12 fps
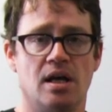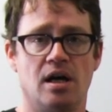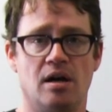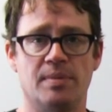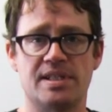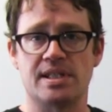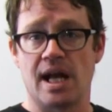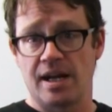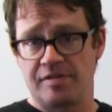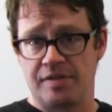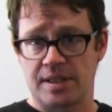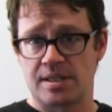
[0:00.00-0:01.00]
It's not
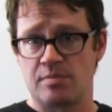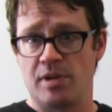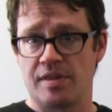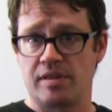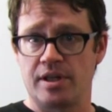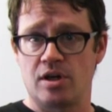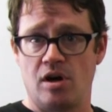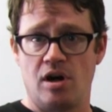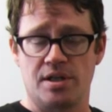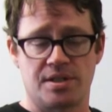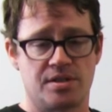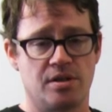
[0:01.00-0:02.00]
a fixed monthly
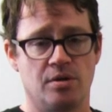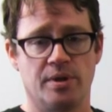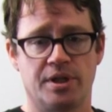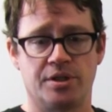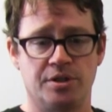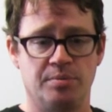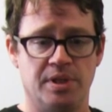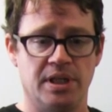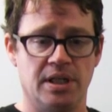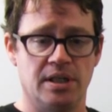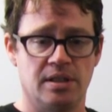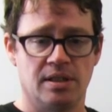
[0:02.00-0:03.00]
cost, so it could
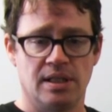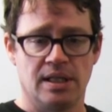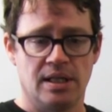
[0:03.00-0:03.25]
be